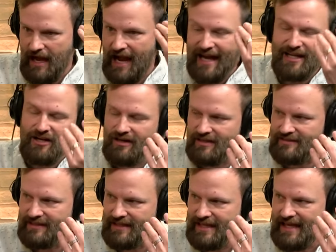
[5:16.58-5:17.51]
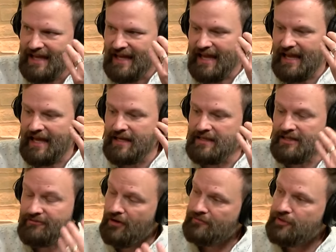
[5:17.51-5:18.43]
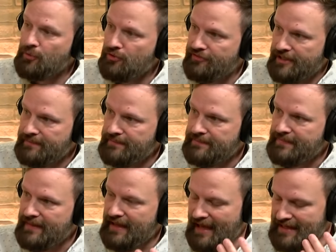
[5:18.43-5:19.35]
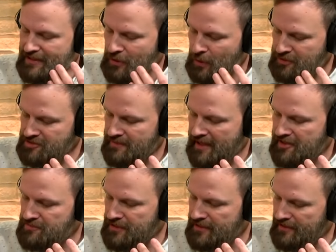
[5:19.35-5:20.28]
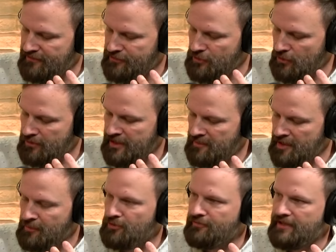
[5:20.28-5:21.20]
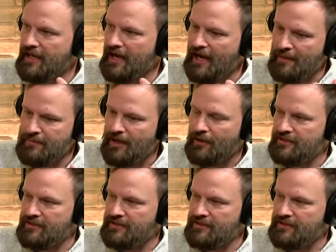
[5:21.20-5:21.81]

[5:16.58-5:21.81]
Icon, and it involved a movie. And he told his management, if you don't get me a movie, I'm not